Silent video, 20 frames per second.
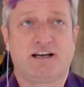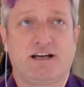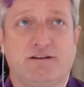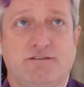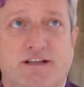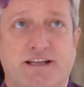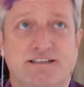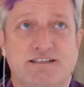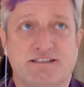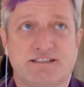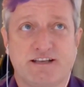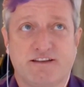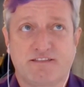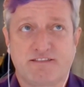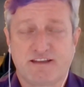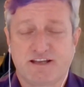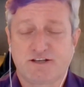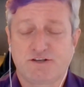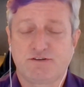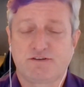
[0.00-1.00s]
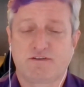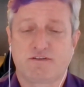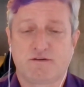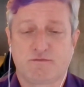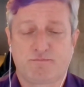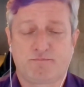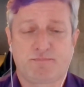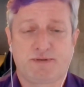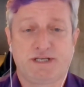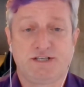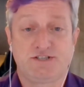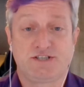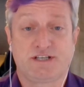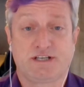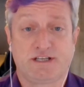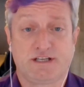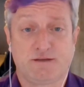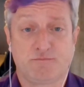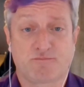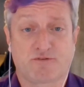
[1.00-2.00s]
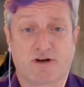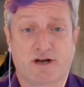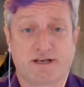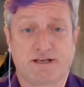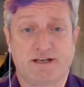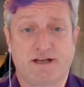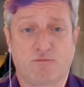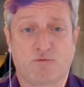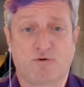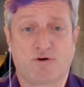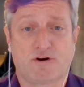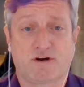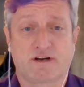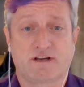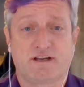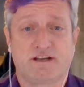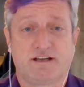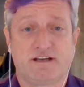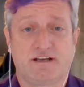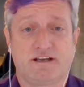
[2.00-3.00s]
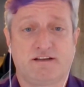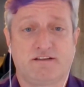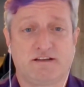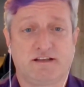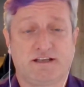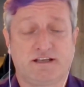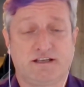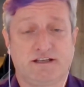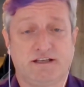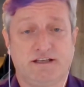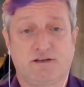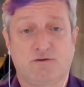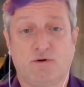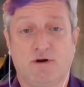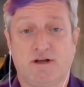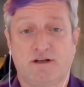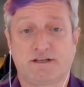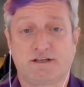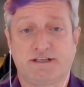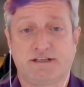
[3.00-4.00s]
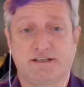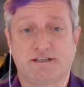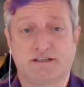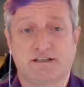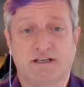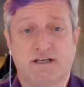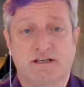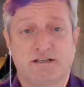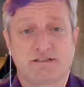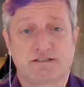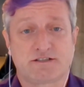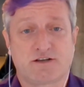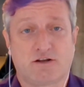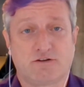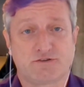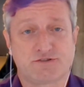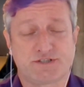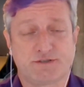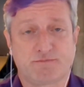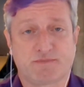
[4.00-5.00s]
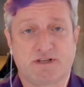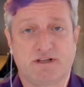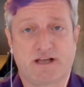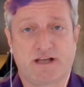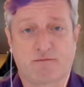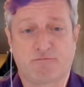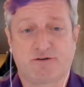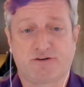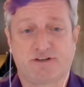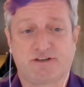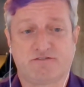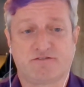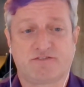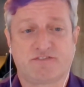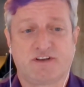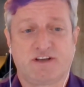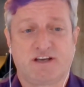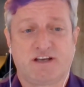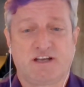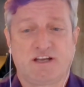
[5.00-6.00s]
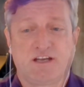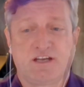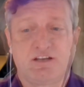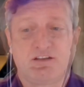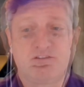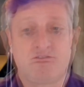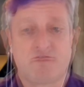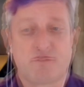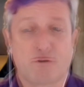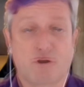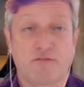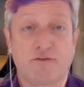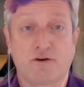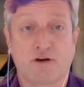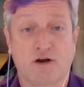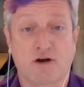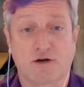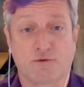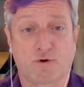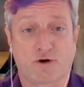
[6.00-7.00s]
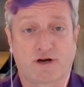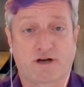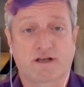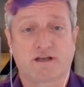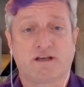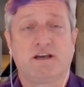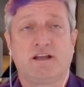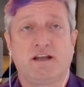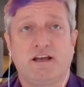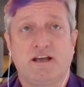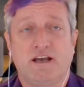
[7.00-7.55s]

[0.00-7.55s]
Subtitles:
I'd like to say thank you to the PG&E Pride Network and the Equality Scholarship Collaborative for all their hard work.